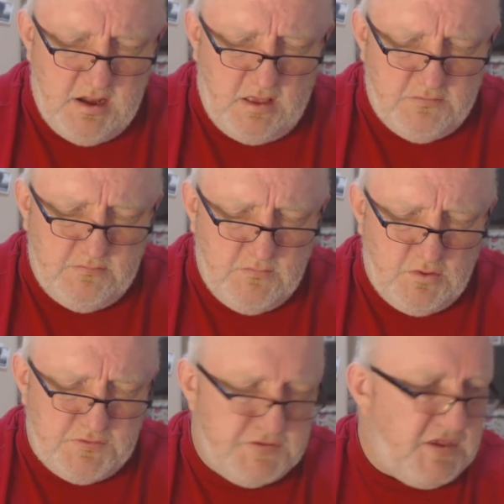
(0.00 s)
And I'm
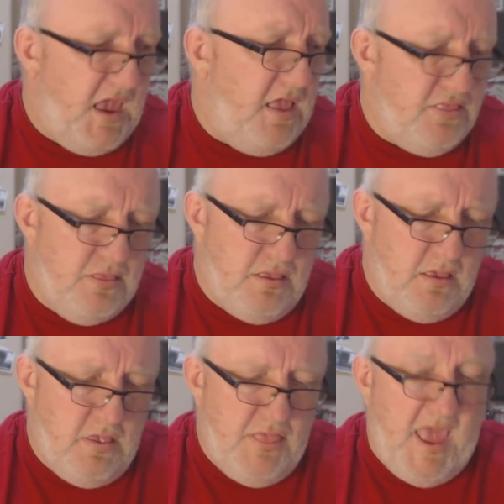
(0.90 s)
going to scan
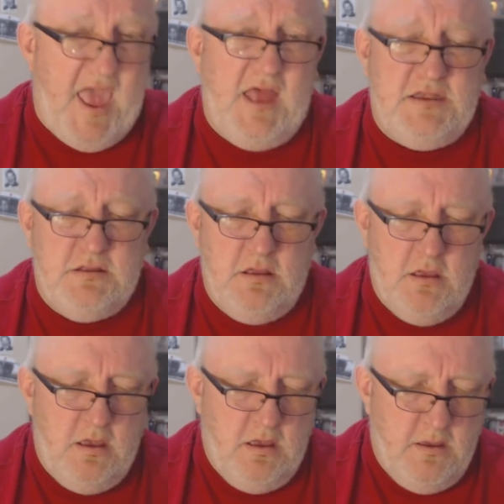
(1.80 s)
that,
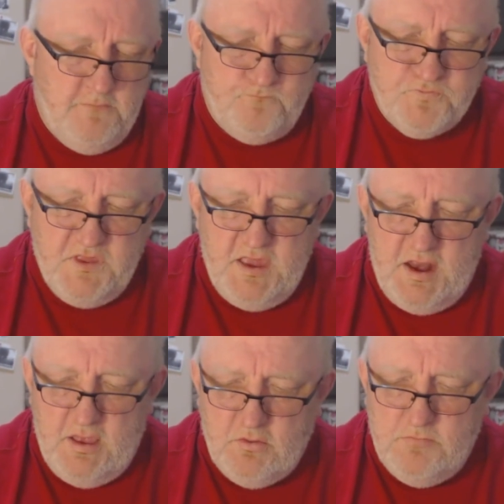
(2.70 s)
and
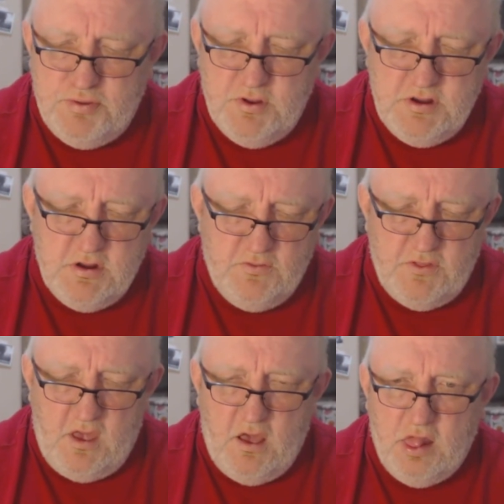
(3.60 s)
I'm going to put it on
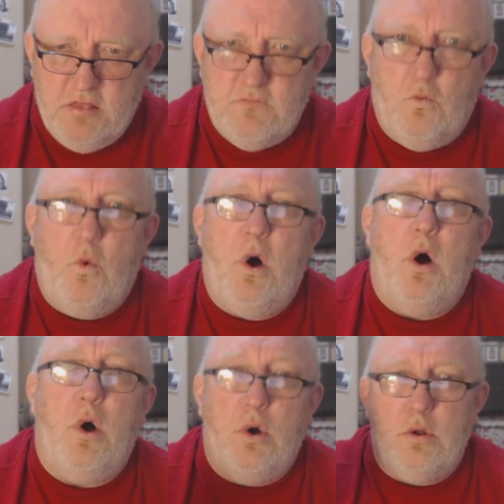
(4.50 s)
the Hall of
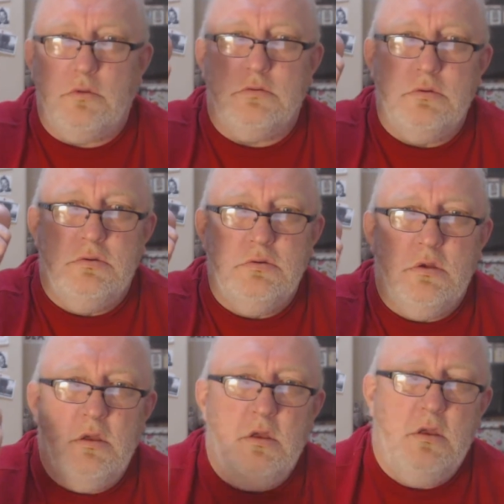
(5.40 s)
Wall.
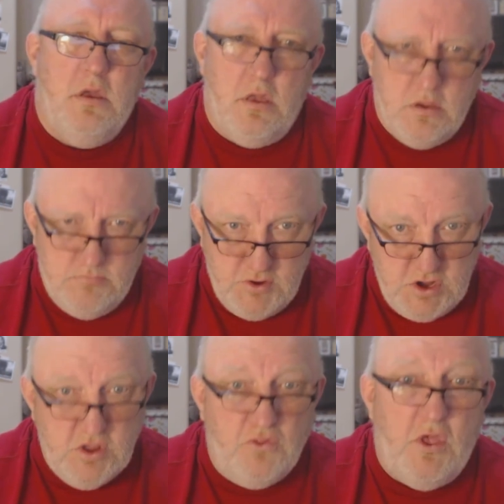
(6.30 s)
Put
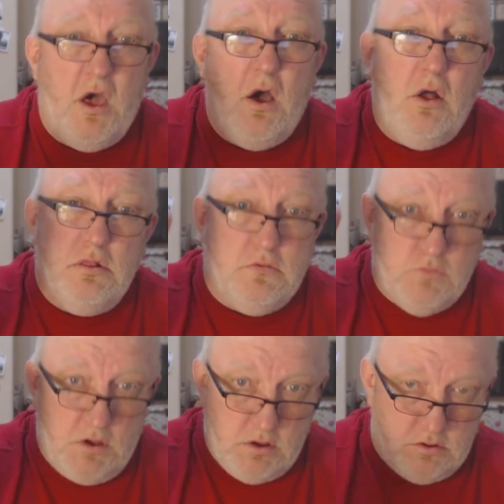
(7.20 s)
it on the Hall of
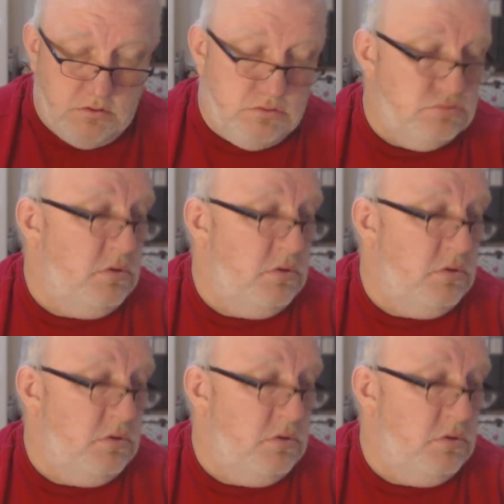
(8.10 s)
Wall.